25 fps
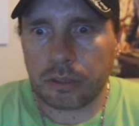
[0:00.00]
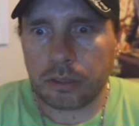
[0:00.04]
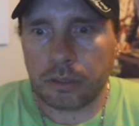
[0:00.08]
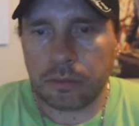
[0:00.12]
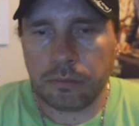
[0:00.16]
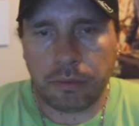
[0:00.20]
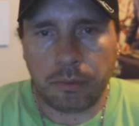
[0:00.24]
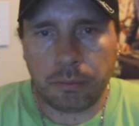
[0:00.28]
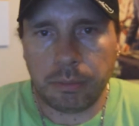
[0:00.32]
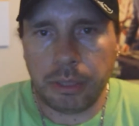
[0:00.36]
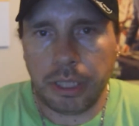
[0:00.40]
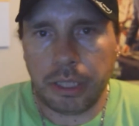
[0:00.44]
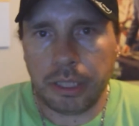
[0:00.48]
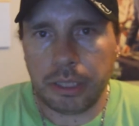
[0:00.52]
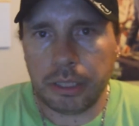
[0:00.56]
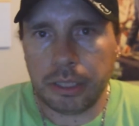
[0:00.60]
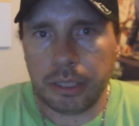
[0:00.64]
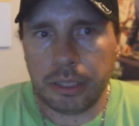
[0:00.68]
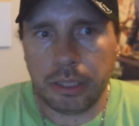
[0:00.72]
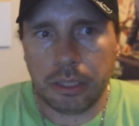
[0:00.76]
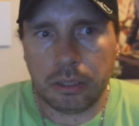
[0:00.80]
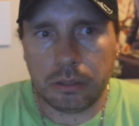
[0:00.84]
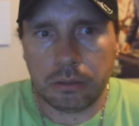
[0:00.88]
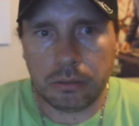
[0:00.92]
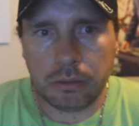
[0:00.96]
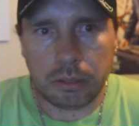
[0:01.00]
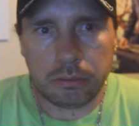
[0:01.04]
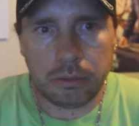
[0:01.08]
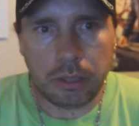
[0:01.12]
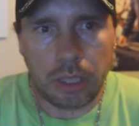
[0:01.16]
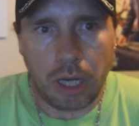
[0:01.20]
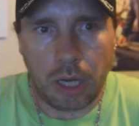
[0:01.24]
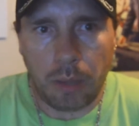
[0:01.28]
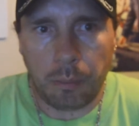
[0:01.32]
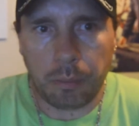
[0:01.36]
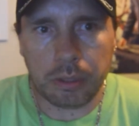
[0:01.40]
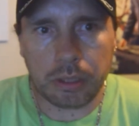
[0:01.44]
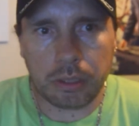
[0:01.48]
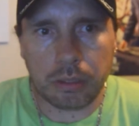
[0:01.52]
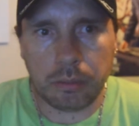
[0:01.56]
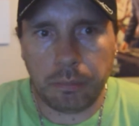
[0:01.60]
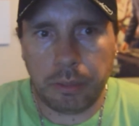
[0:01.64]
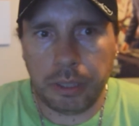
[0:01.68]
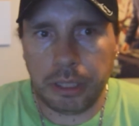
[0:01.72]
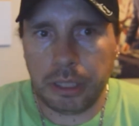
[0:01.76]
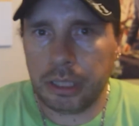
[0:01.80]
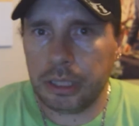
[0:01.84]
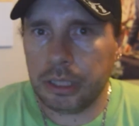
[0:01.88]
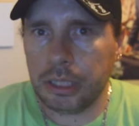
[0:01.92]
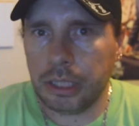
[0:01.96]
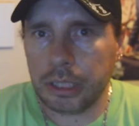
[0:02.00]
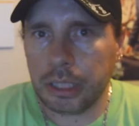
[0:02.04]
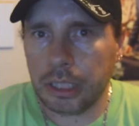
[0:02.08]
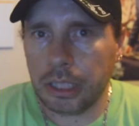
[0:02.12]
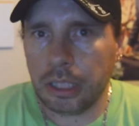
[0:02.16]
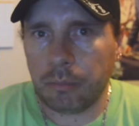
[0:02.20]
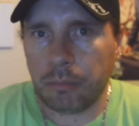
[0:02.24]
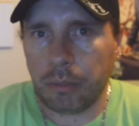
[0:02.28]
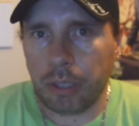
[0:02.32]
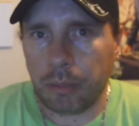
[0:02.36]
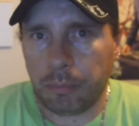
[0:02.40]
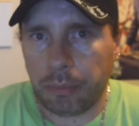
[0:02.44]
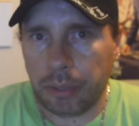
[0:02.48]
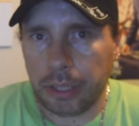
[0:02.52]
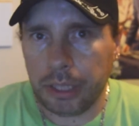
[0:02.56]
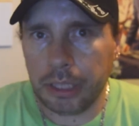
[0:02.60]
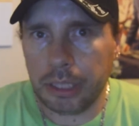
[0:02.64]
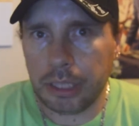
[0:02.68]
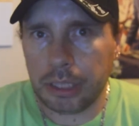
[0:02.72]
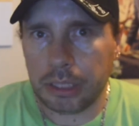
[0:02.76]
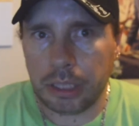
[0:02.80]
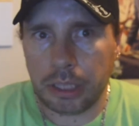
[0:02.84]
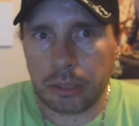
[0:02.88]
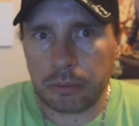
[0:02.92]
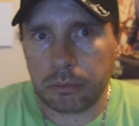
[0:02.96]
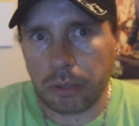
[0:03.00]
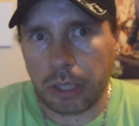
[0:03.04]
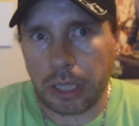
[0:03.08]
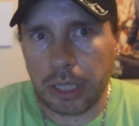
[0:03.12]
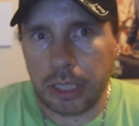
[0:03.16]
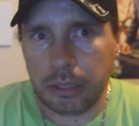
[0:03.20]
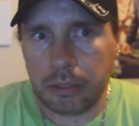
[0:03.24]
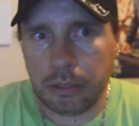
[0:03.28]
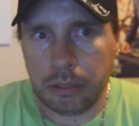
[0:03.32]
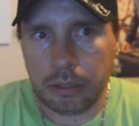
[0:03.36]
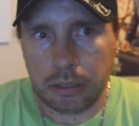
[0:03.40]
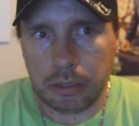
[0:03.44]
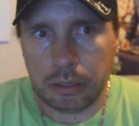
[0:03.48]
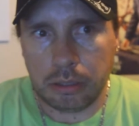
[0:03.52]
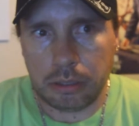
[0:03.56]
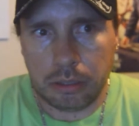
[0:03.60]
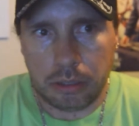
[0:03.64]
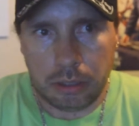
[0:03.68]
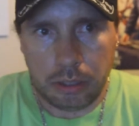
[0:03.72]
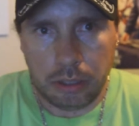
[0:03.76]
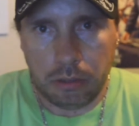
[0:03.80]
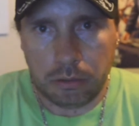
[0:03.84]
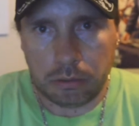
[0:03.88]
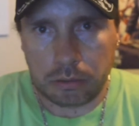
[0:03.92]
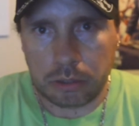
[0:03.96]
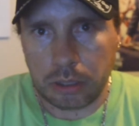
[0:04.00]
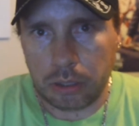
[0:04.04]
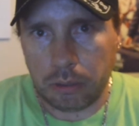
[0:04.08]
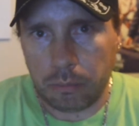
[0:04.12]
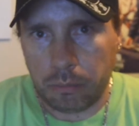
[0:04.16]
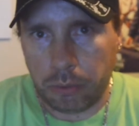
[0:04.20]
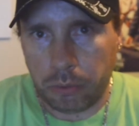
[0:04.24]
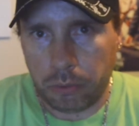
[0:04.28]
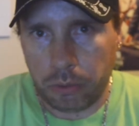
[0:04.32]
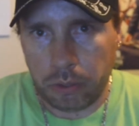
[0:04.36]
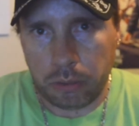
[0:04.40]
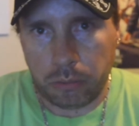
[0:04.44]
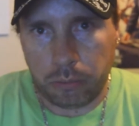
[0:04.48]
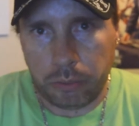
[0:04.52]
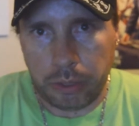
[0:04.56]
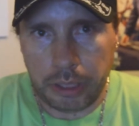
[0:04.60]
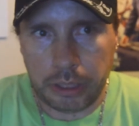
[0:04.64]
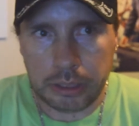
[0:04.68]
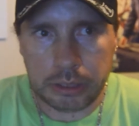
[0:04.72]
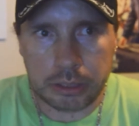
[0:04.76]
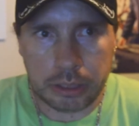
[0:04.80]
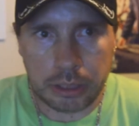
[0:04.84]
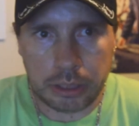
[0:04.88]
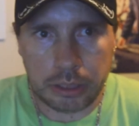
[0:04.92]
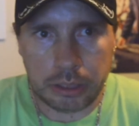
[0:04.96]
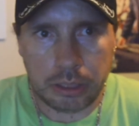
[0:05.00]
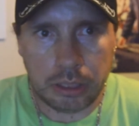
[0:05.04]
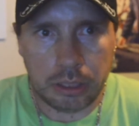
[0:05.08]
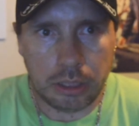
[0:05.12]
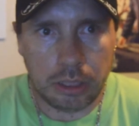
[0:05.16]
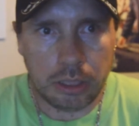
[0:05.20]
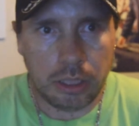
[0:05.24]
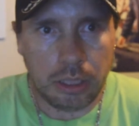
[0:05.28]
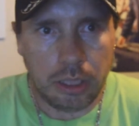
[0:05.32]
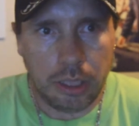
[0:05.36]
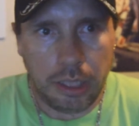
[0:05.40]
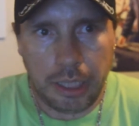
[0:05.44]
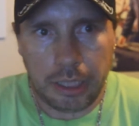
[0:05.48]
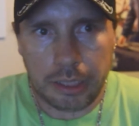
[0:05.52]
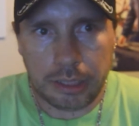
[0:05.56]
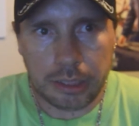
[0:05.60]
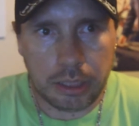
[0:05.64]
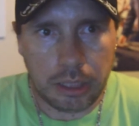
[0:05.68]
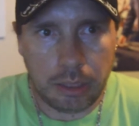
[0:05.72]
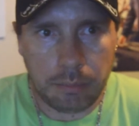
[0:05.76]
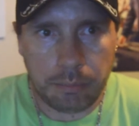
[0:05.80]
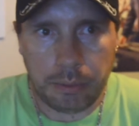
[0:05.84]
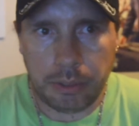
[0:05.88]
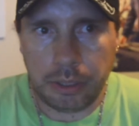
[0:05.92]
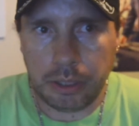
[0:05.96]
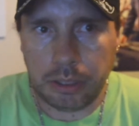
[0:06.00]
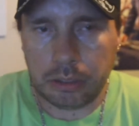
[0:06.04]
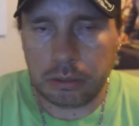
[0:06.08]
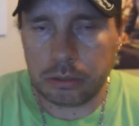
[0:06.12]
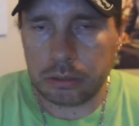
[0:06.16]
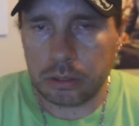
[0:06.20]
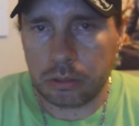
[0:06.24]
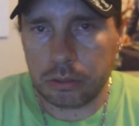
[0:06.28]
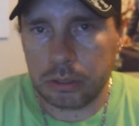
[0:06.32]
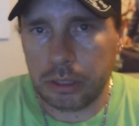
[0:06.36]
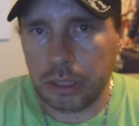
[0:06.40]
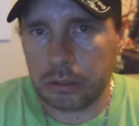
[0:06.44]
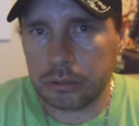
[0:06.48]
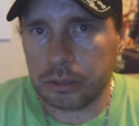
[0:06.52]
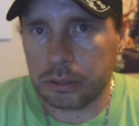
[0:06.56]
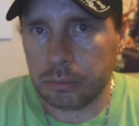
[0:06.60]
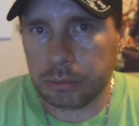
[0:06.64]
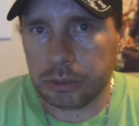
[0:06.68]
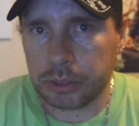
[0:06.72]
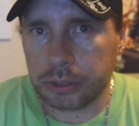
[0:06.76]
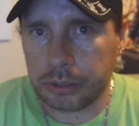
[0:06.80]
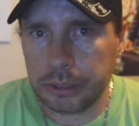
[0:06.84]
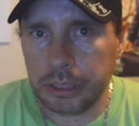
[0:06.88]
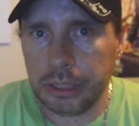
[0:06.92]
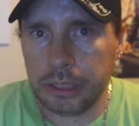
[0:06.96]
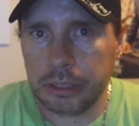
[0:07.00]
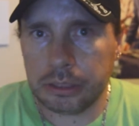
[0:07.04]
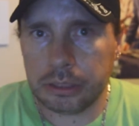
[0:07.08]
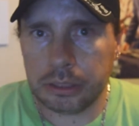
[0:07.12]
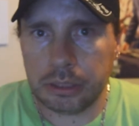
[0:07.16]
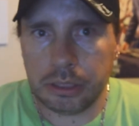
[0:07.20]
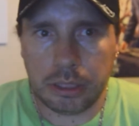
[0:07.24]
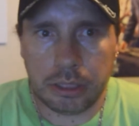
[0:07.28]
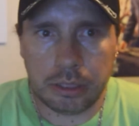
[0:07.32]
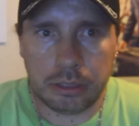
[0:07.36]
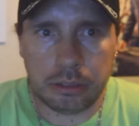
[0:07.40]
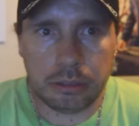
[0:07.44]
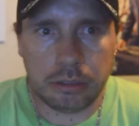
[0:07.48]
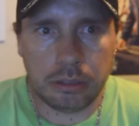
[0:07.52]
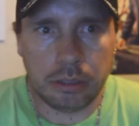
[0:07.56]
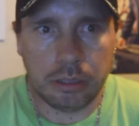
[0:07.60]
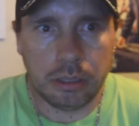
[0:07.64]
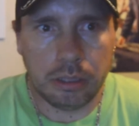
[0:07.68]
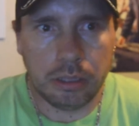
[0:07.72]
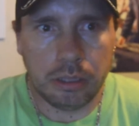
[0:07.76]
from there, and hop a little bit, and I get on my bike and I ride, a little bit of ways, and had to get up a hill and go down some streets, and then